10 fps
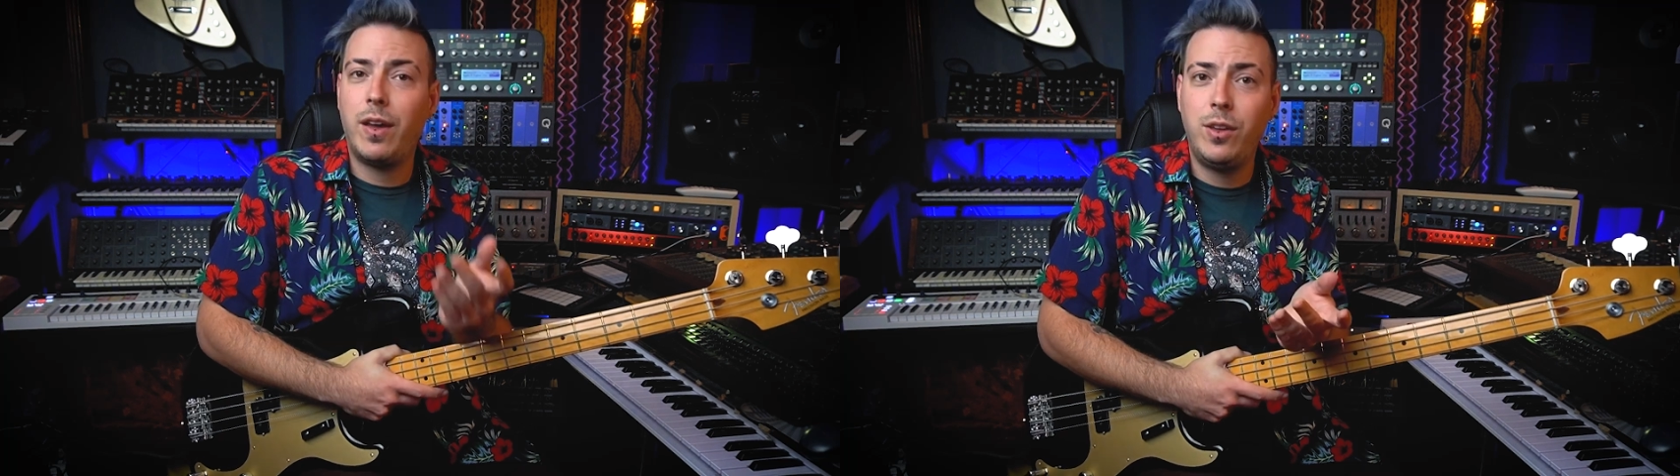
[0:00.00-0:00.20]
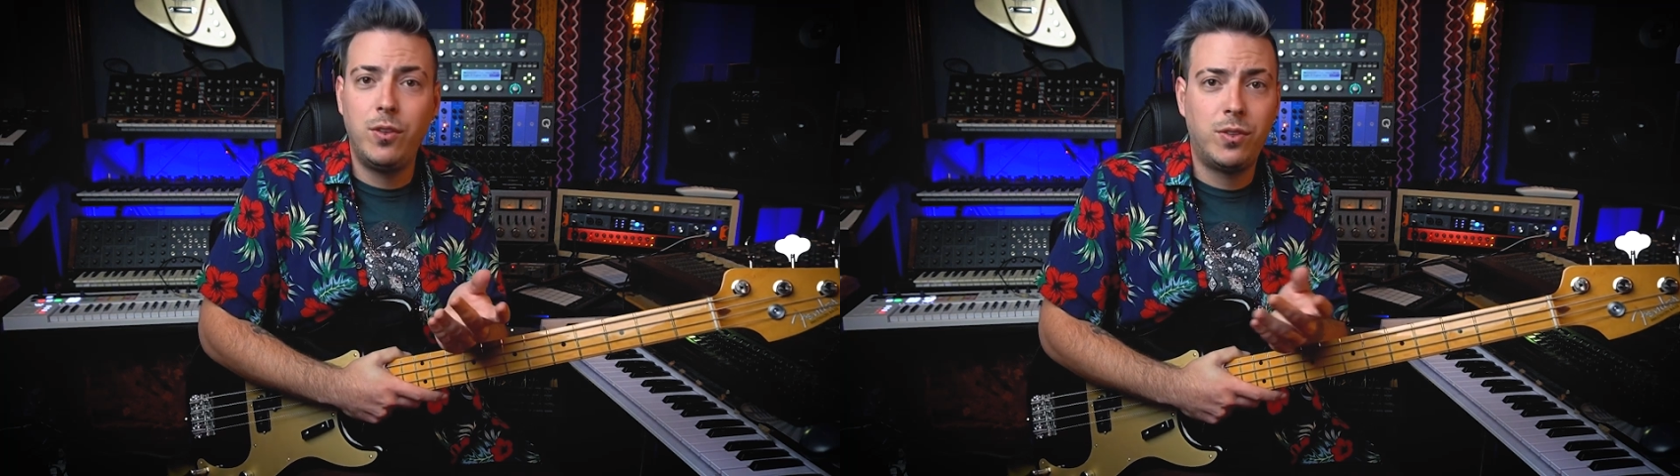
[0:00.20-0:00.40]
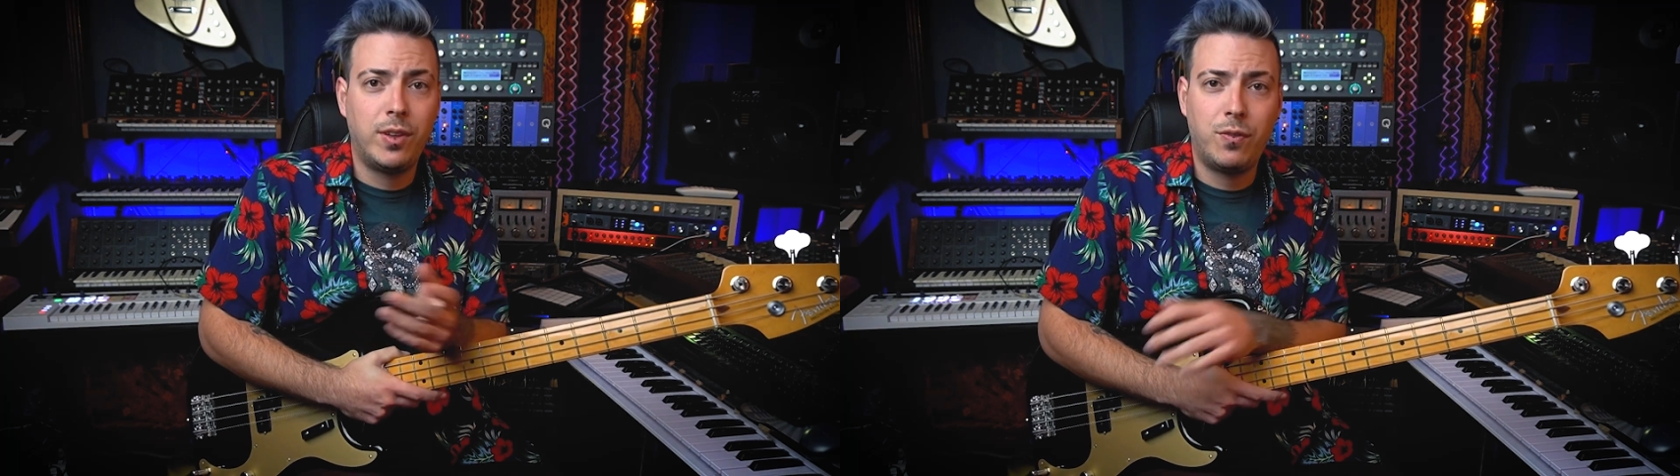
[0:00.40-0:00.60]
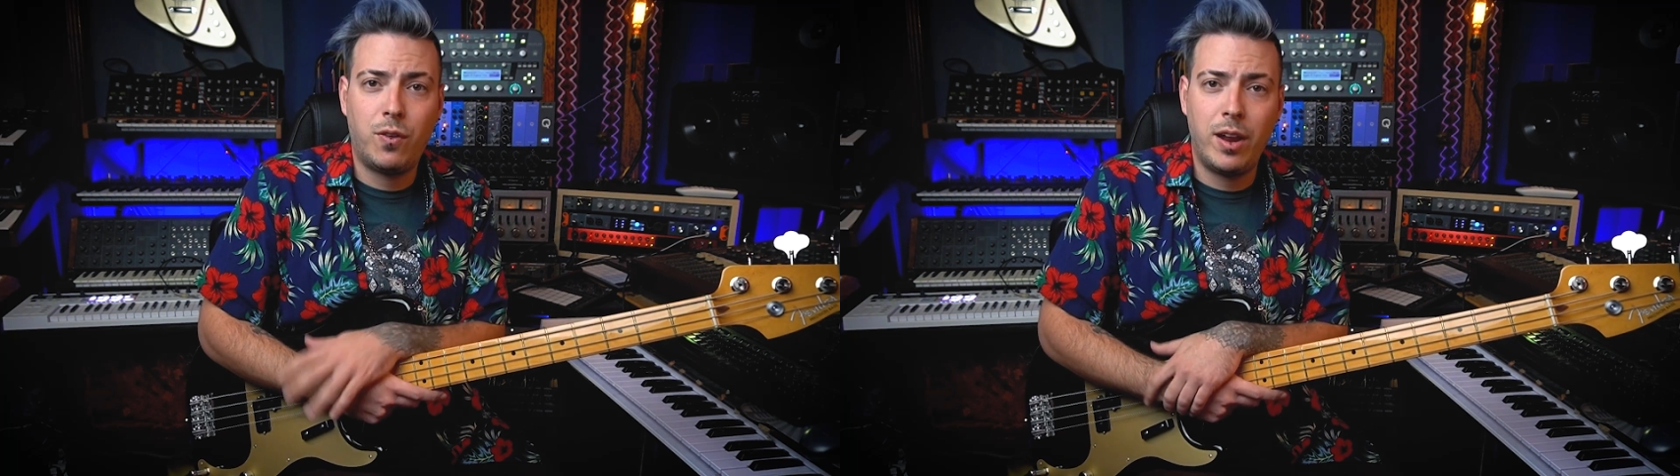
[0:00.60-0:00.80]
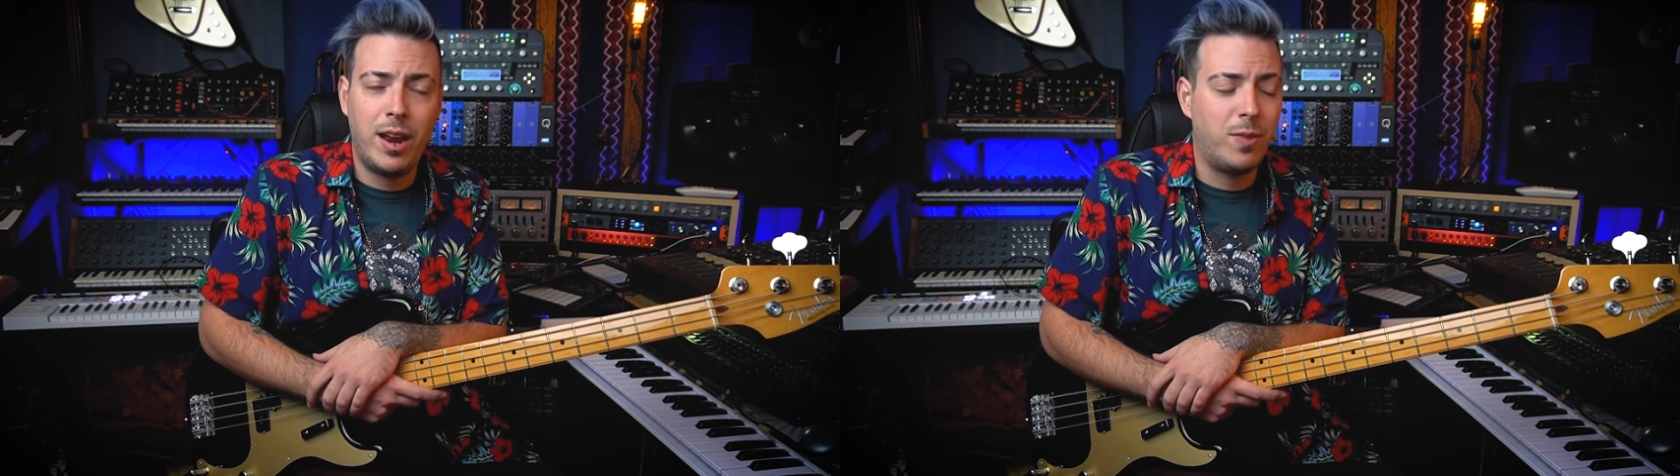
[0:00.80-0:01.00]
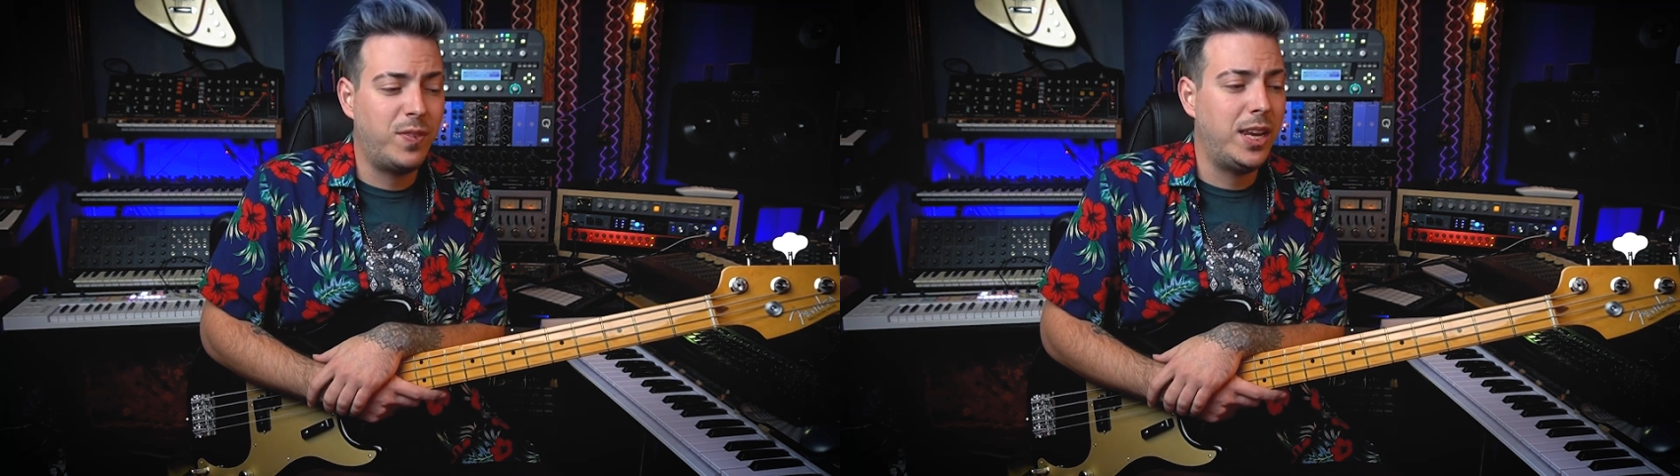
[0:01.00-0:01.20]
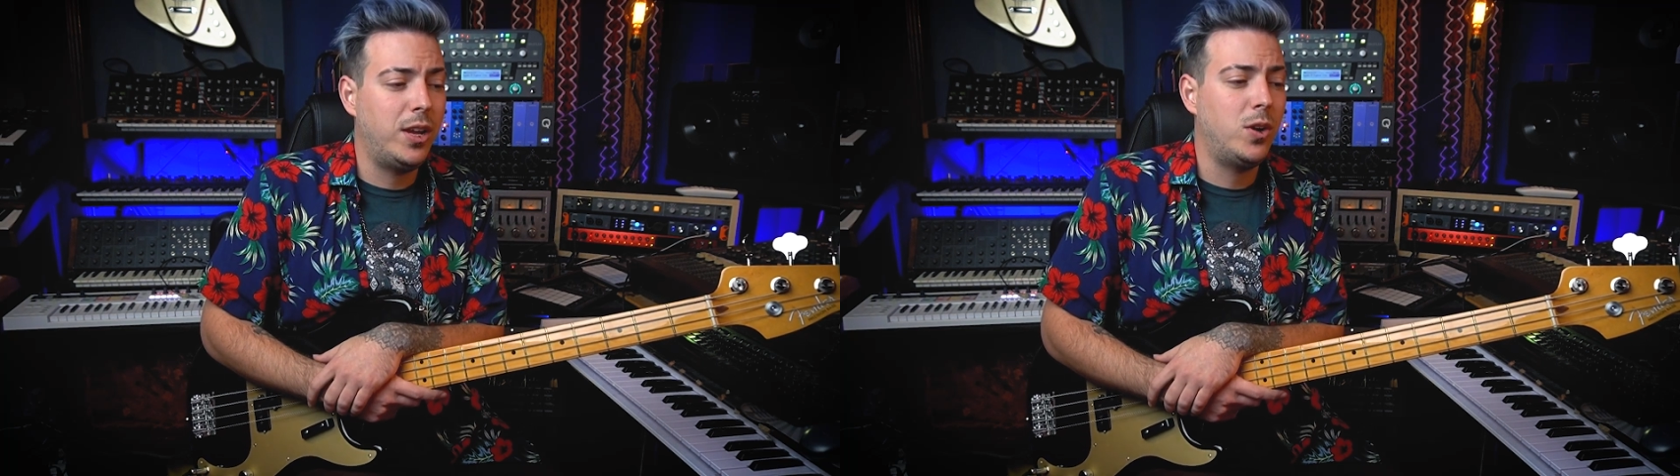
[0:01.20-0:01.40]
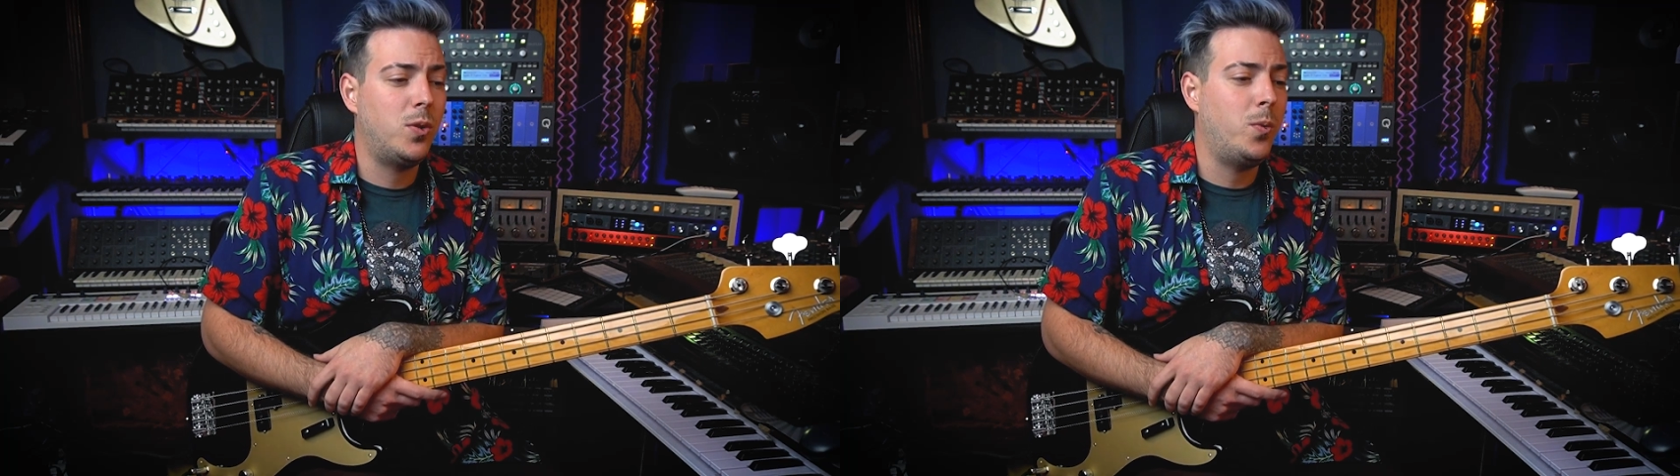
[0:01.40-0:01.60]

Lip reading: I used it for another video